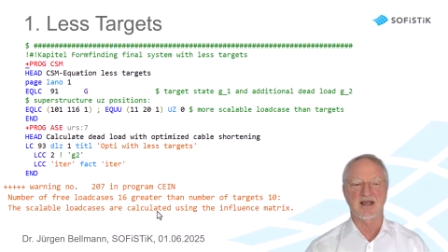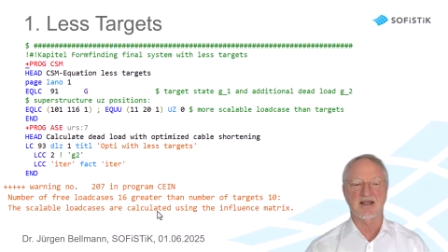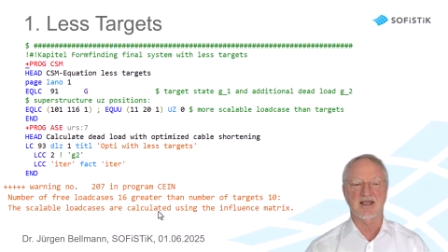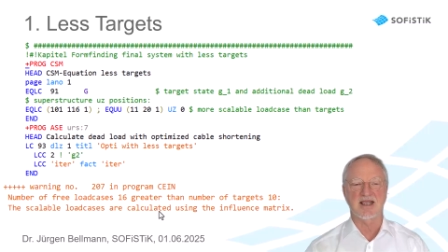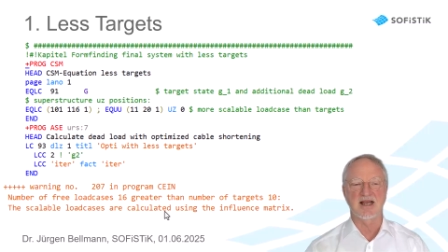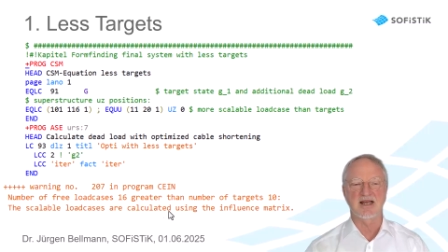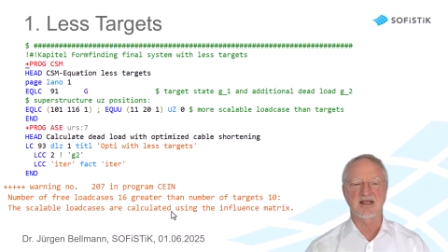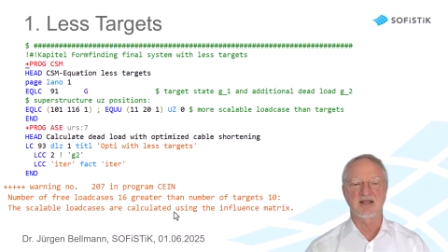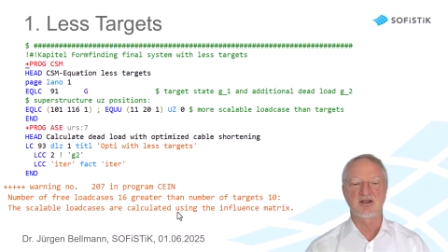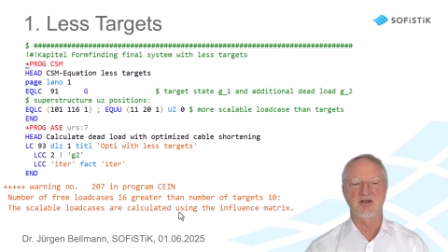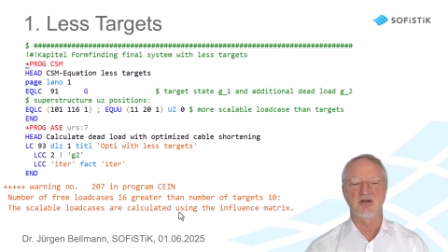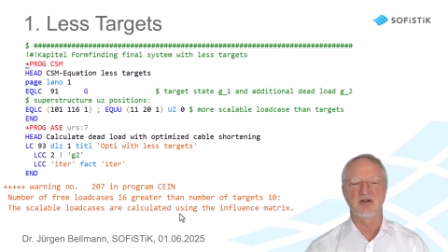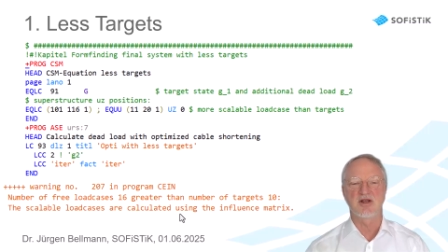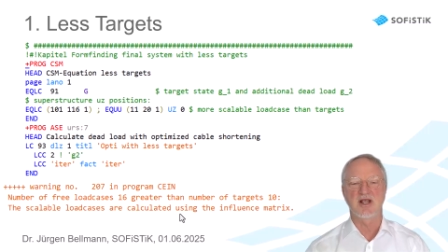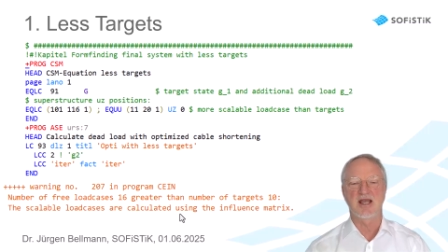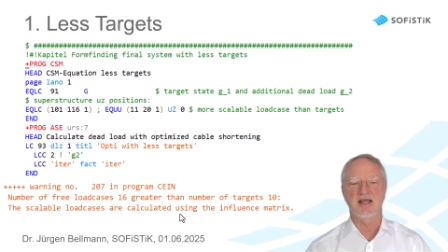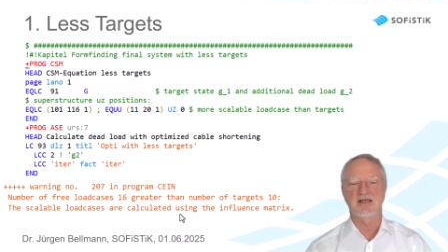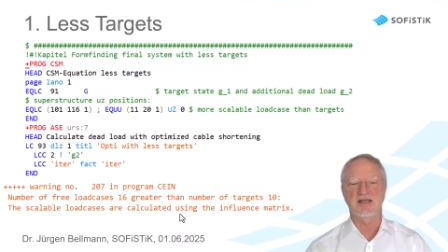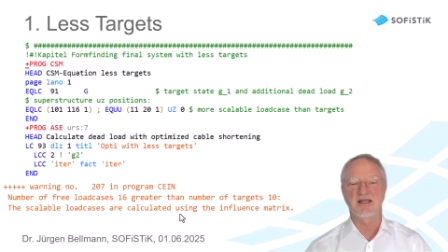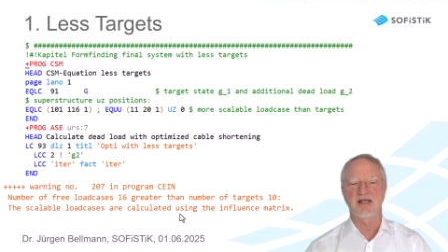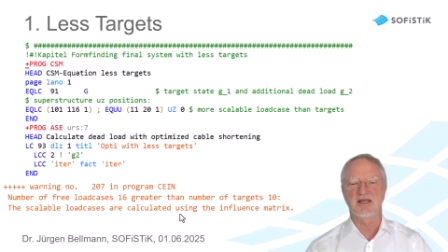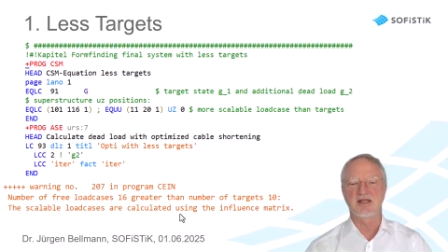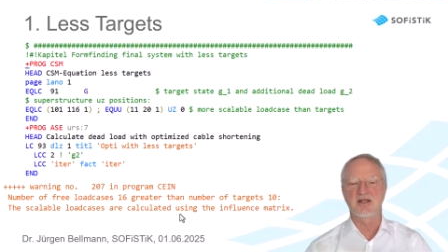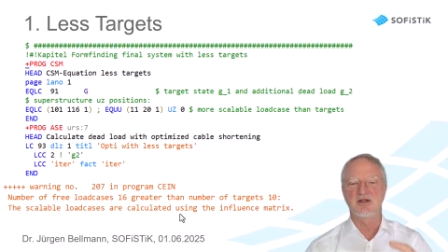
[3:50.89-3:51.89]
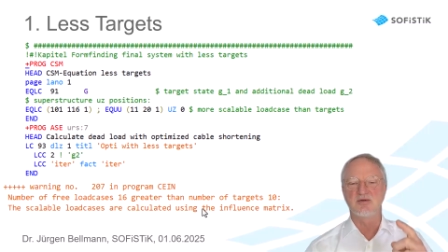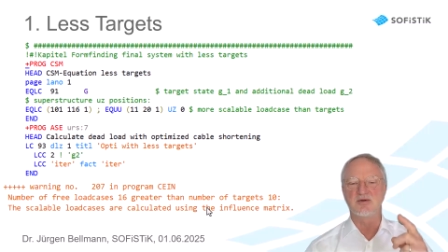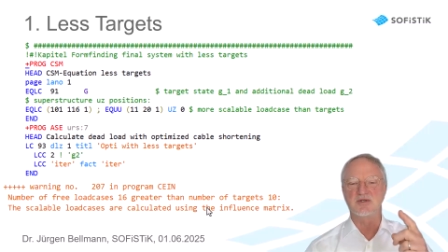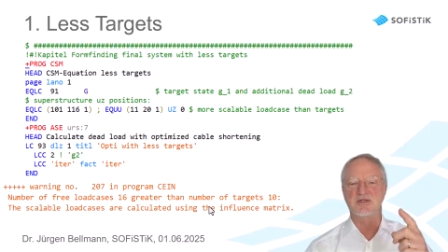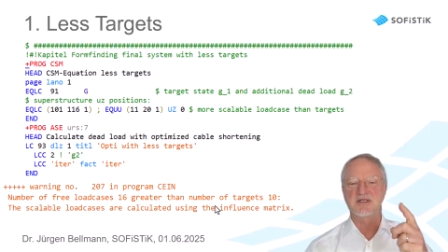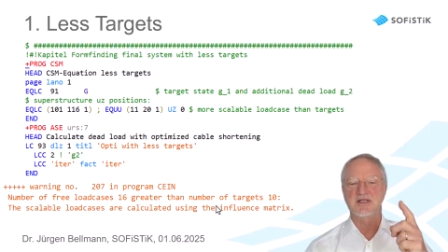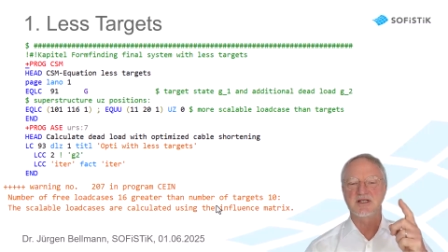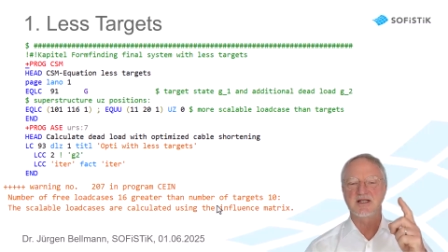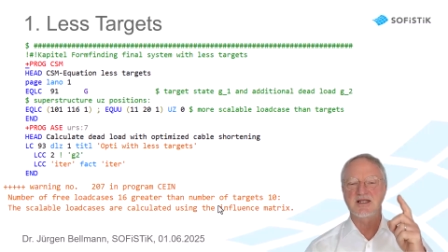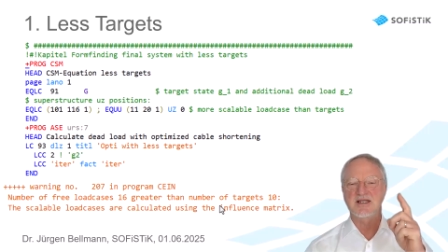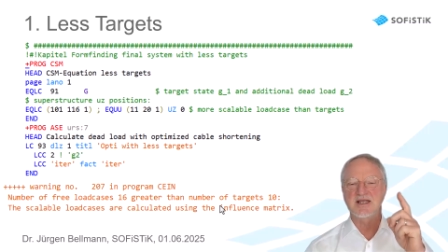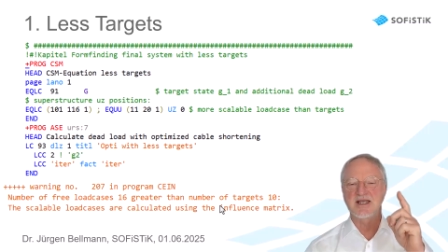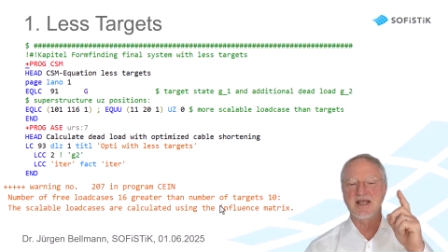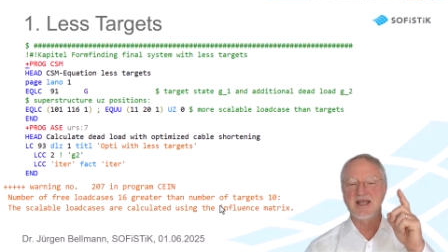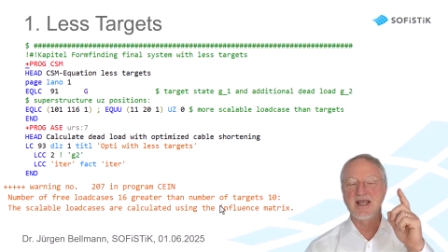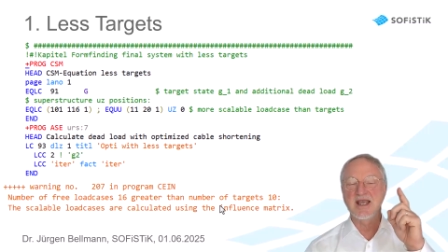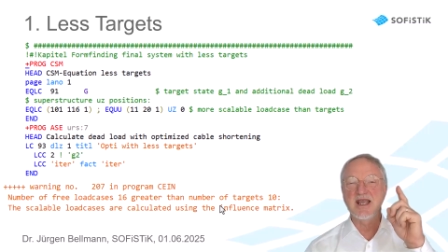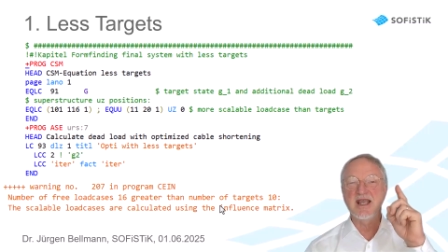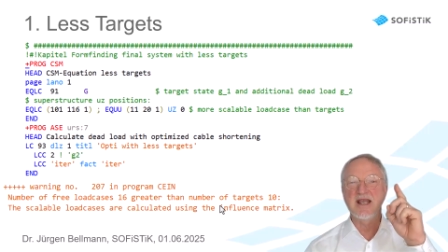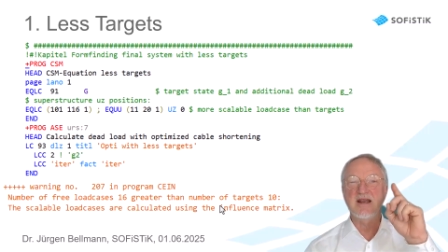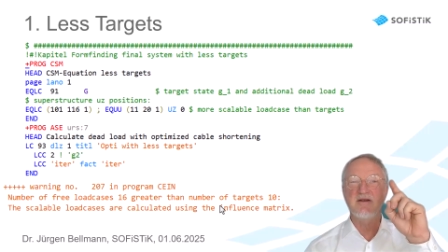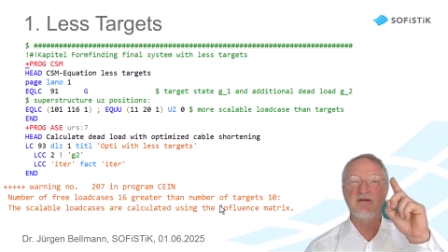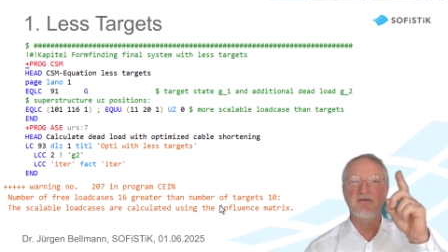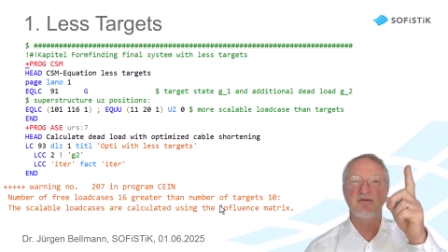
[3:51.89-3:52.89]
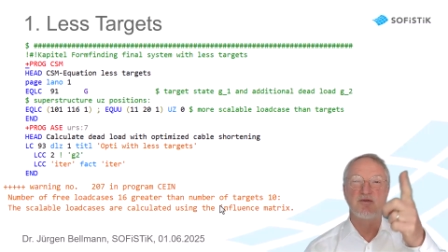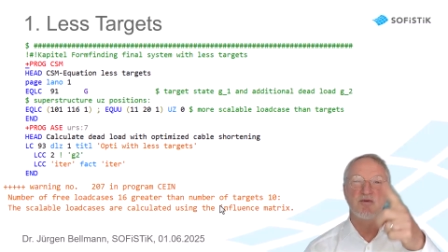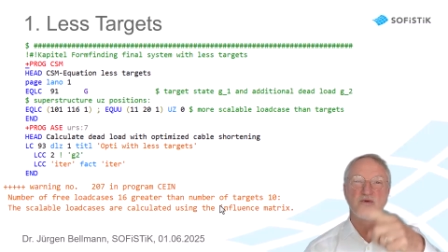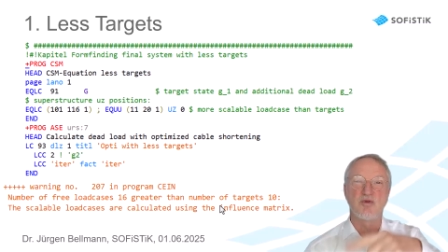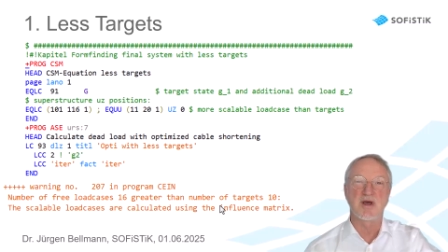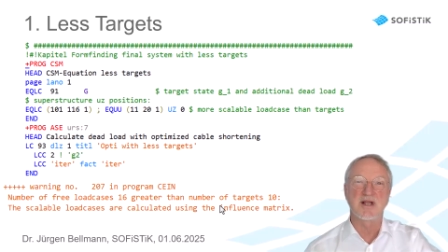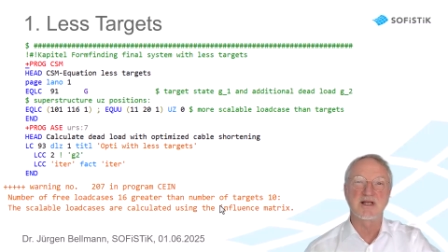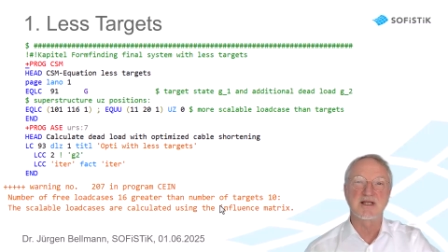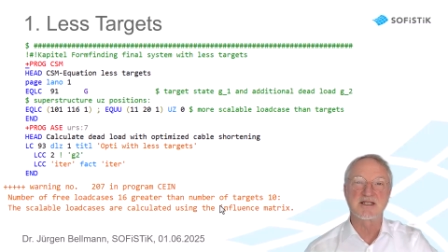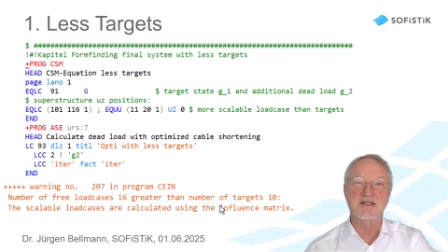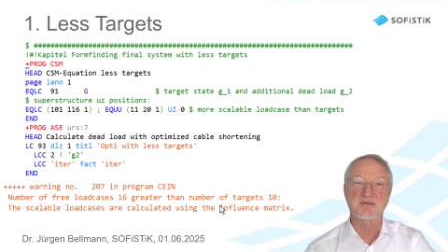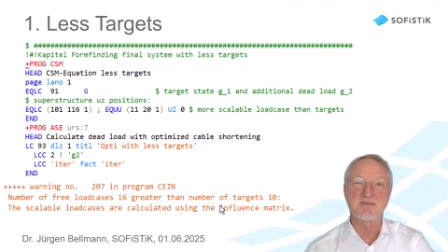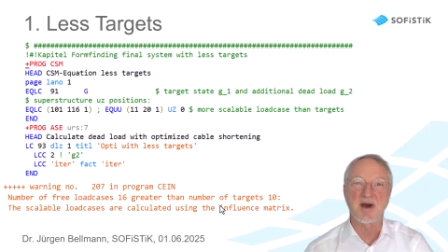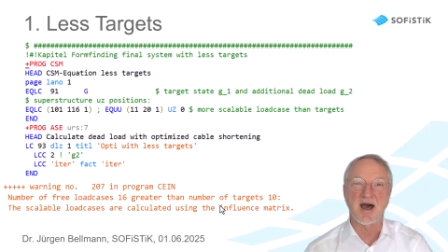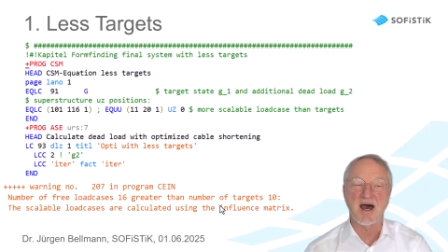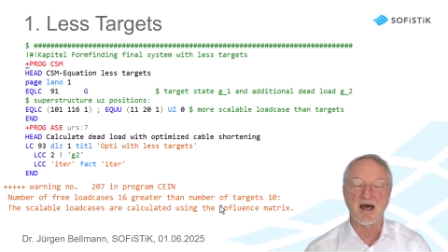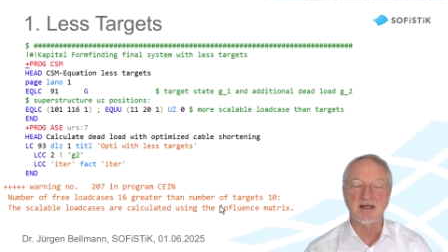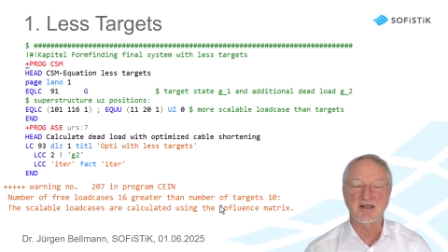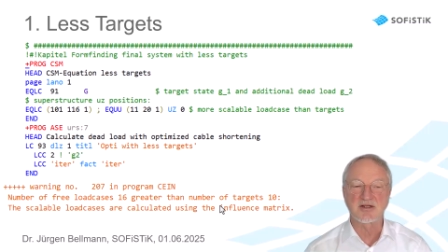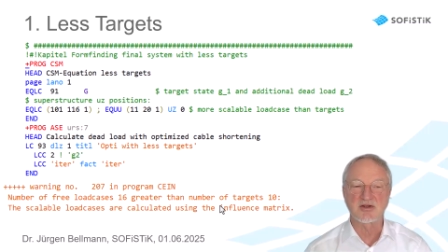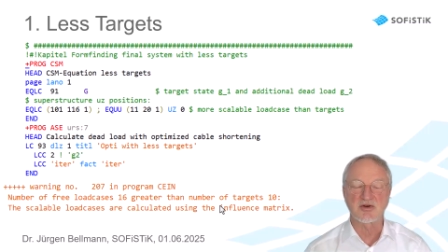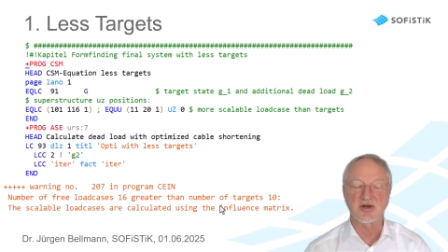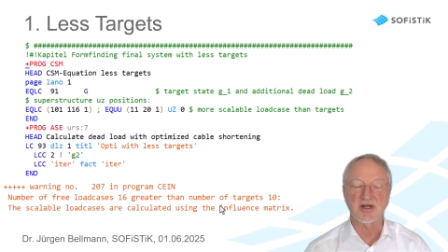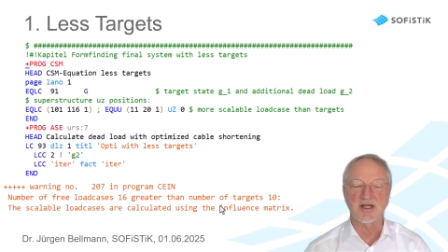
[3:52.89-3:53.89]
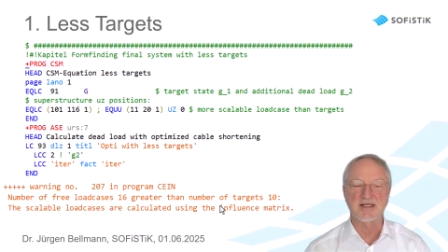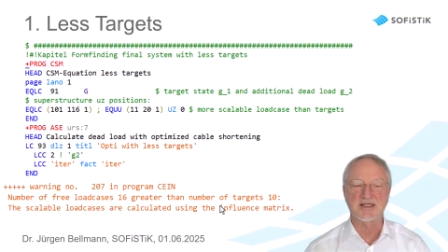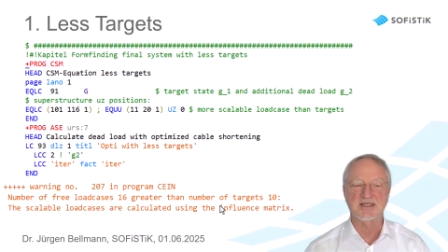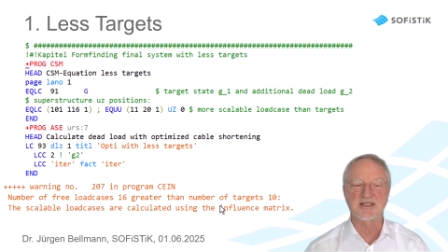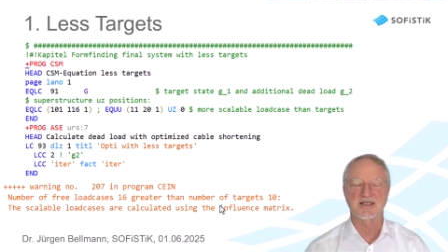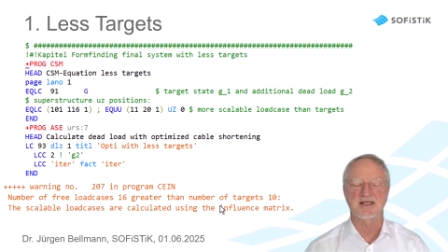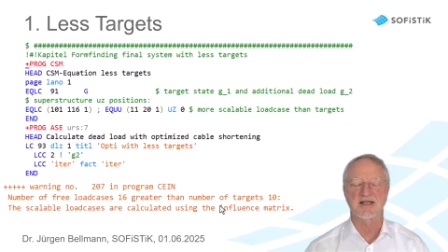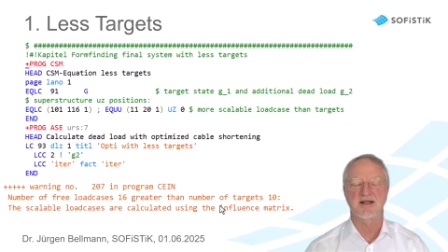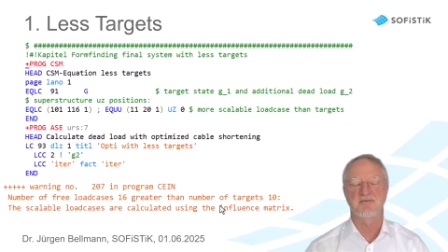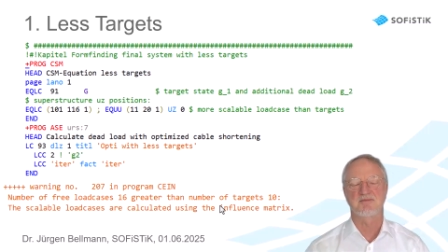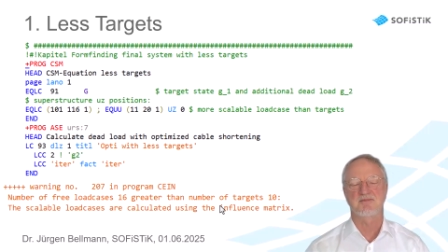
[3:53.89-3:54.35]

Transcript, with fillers: calculated using the influence matrix.